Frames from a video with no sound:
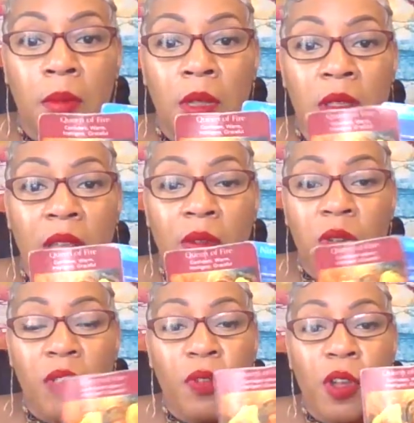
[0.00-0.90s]
It's like,
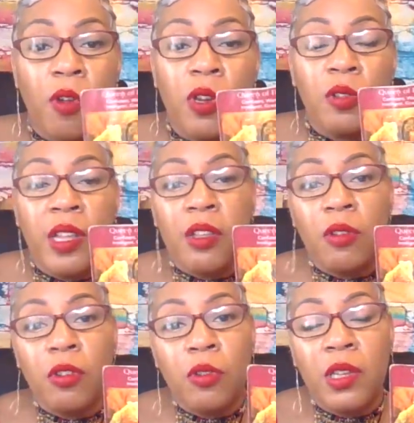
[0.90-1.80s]
what the fuck? Who do you think
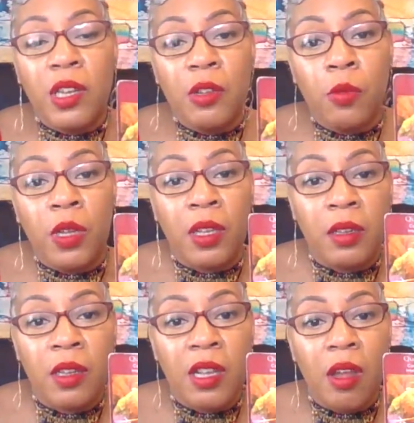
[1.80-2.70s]
you're dealing with?
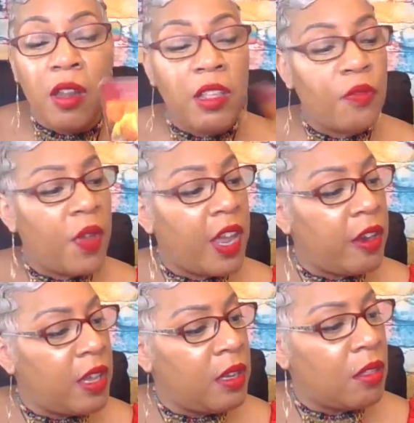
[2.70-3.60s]
Look at all this fire
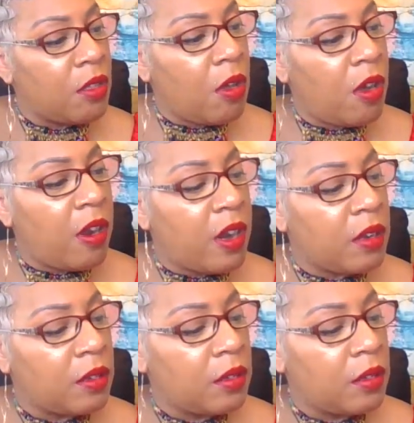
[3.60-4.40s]
in this card.